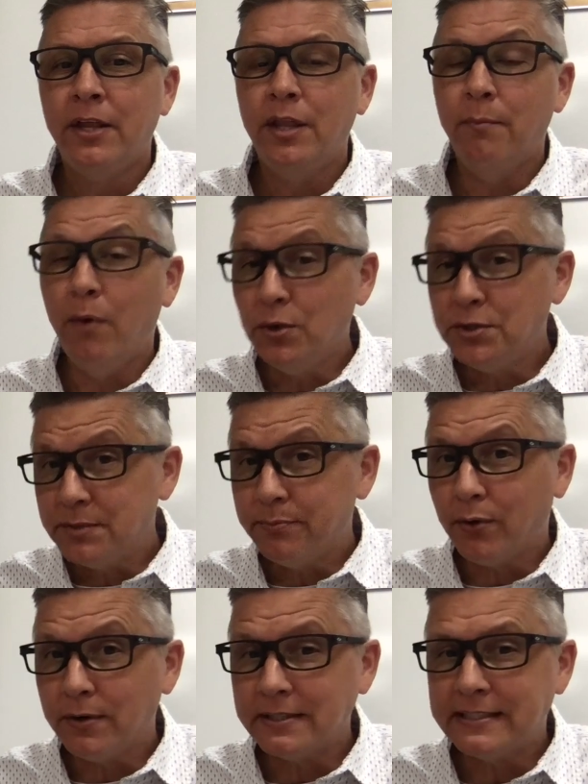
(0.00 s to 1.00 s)
The most
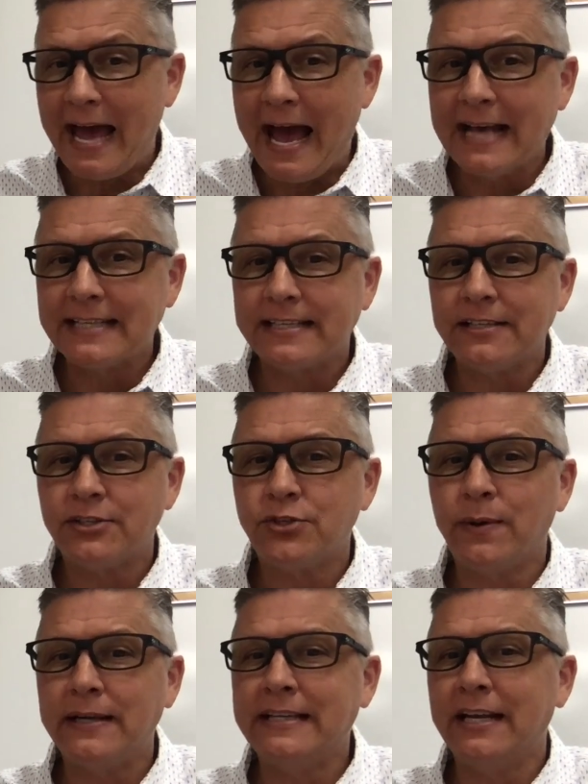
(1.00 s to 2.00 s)
important task is
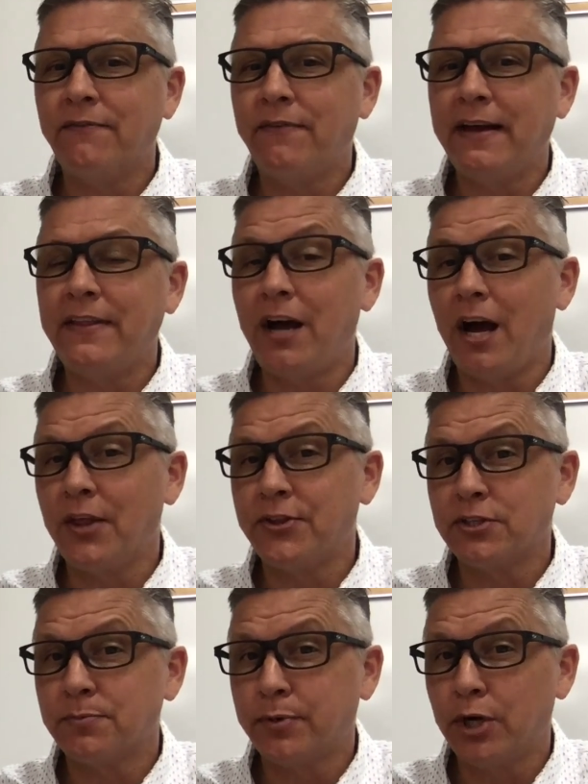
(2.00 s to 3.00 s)
to identify the
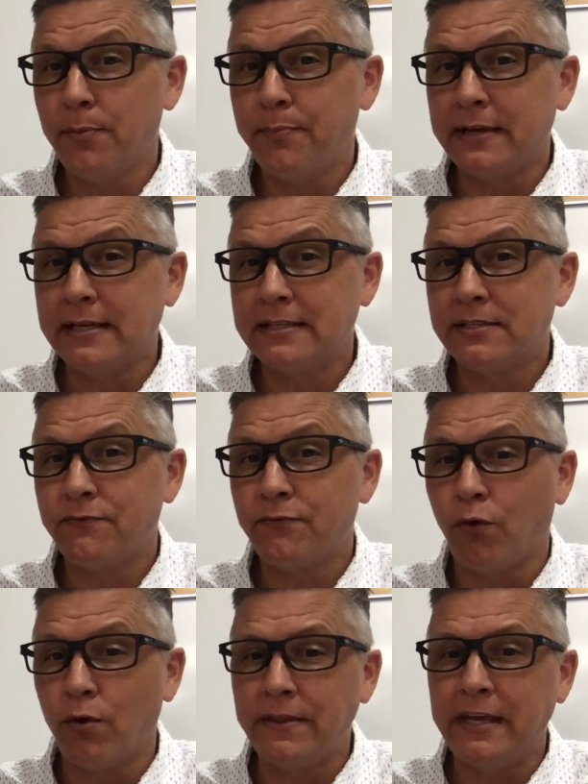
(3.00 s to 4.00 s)
author's purpose
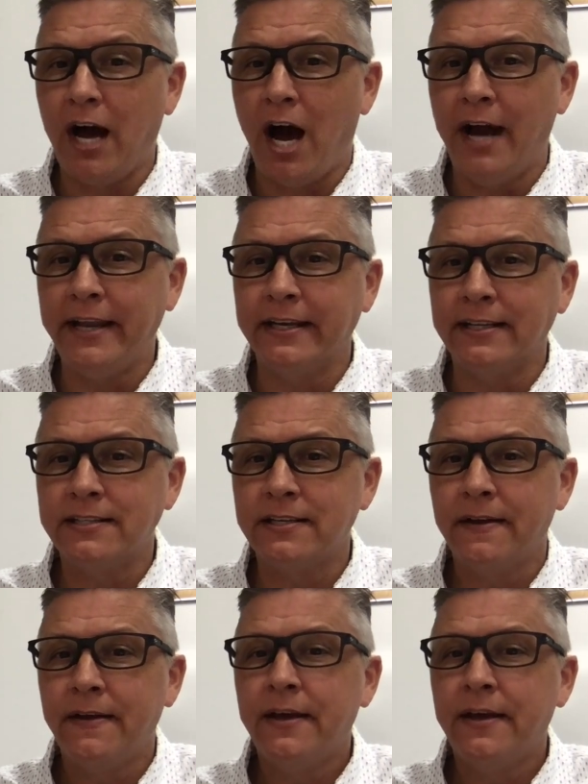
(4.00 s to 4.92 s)
for the audience,